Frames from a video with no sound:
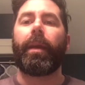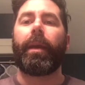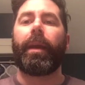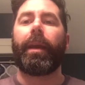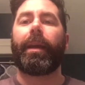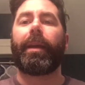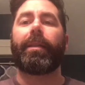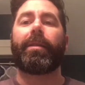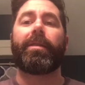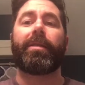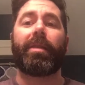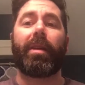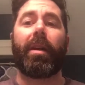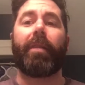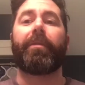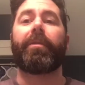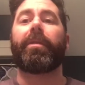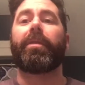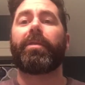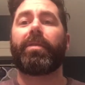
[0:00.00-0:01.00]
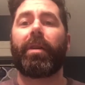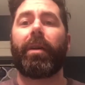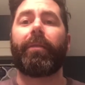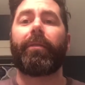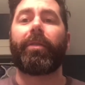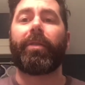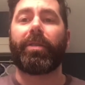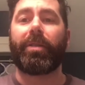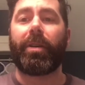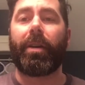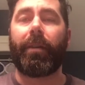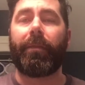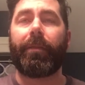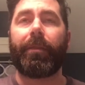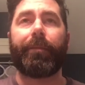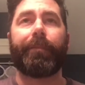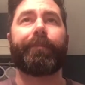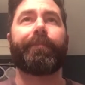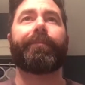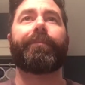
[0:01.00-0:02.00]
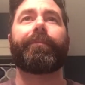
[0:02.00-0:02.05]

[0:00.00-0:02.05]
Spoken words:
it gets softer and softer and softer.